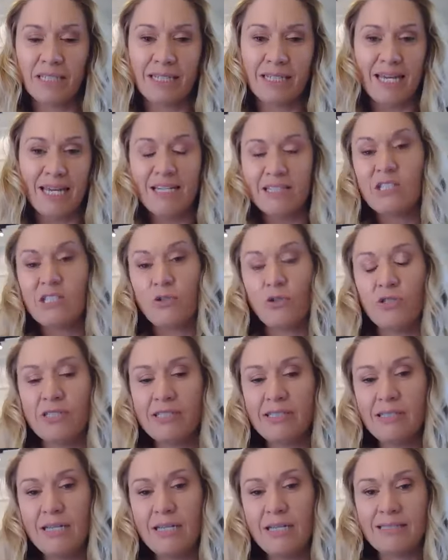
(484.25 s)
get us through
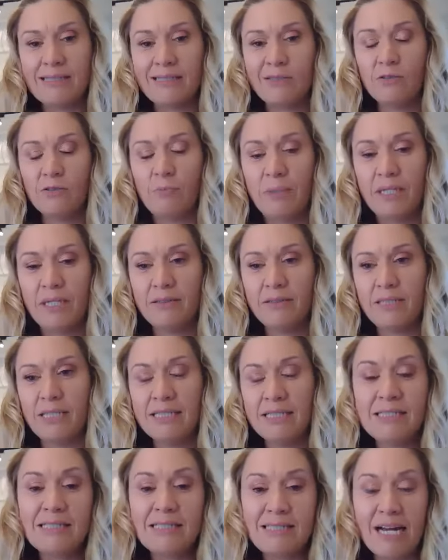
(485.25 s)
this next little bit
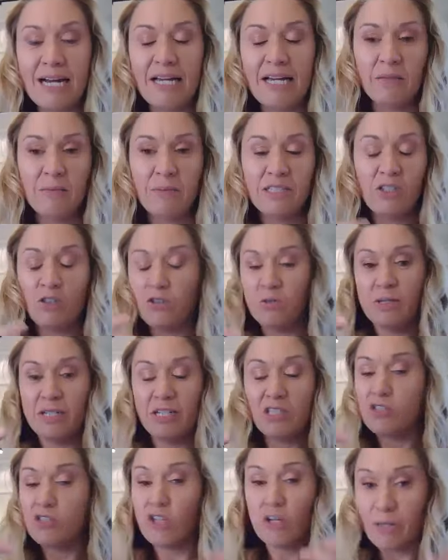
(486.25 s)
instant sale, and be
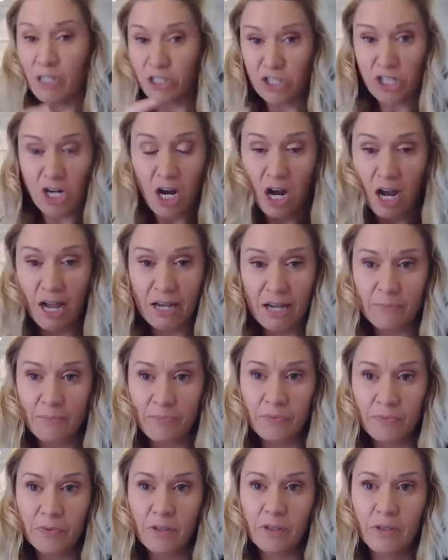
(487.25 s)
spending so much
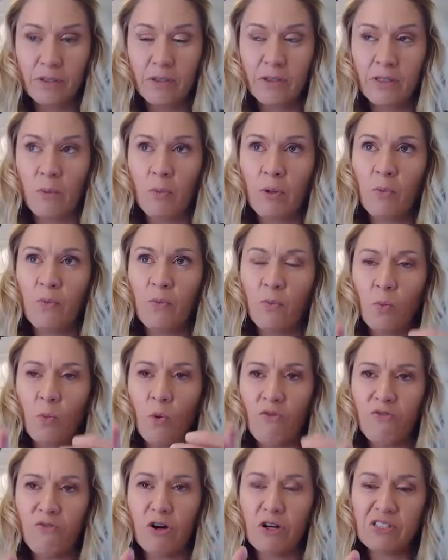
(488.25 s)
time that we're
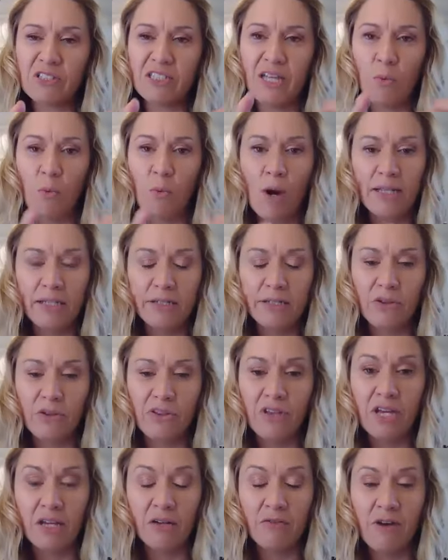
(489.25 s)
focusing on that one little
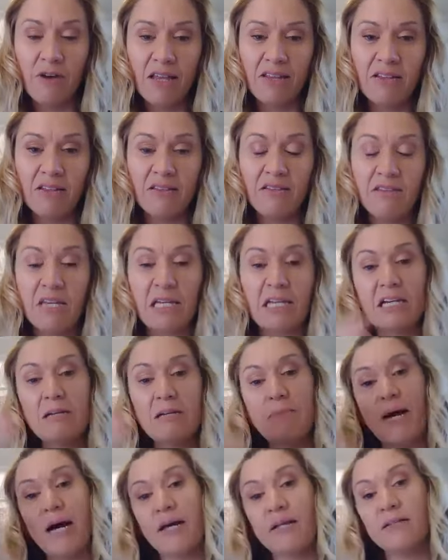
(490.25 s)
thing rather than thinking
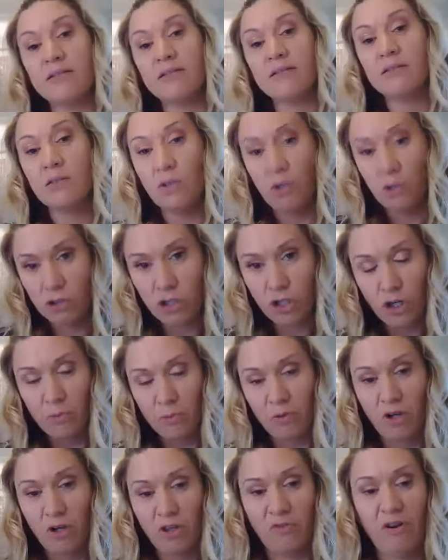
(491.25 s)
about the long-term
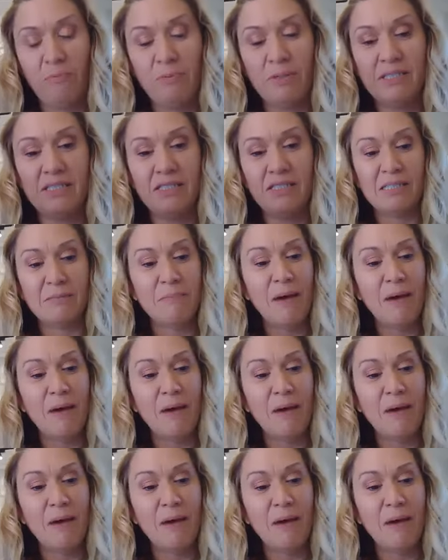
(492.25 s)
growth of our business.